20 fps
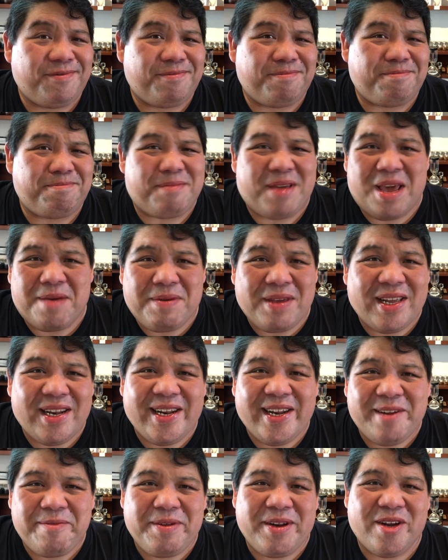maybe a
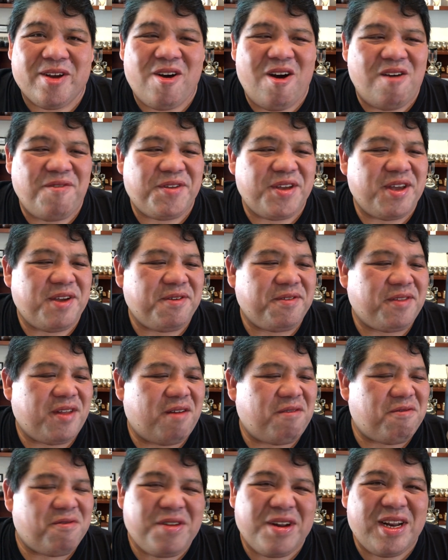little bit of coffee, not
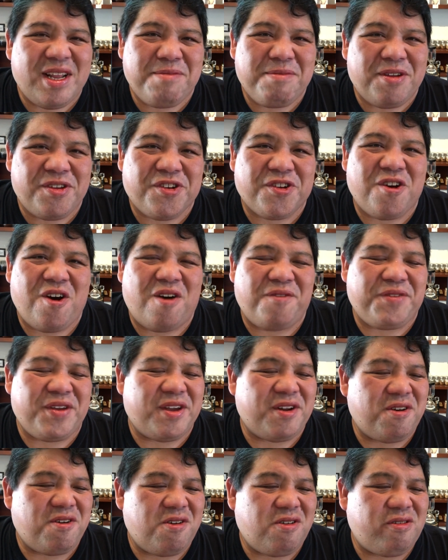really much coffee
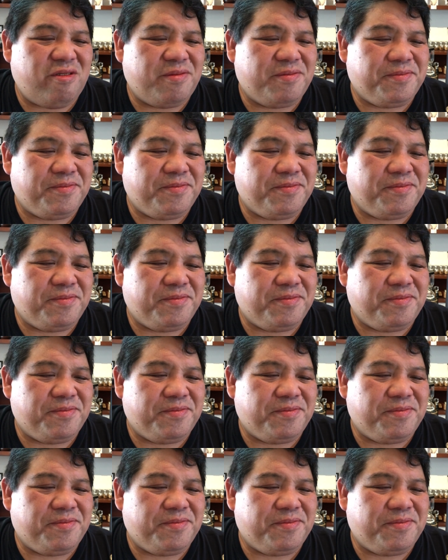at all.